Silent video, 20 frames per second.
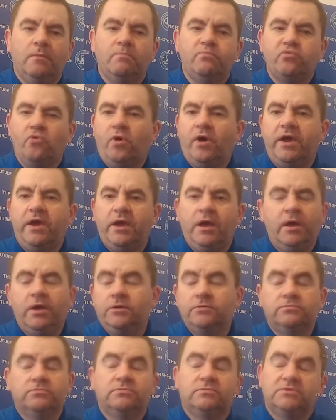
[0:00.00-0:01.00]

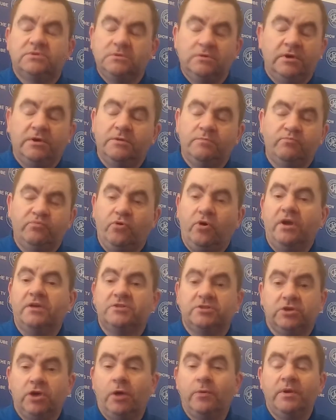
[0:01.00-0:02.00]

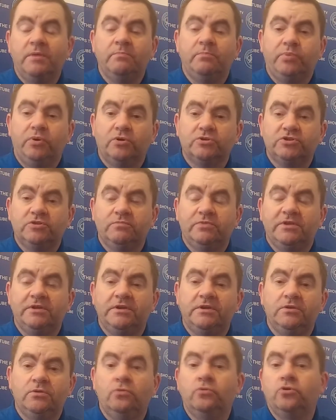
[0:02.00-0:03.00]
Bright's going
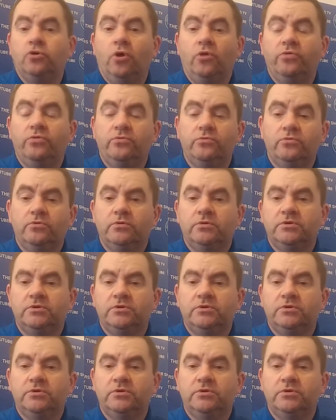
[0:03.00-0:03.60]
possibly, or gone.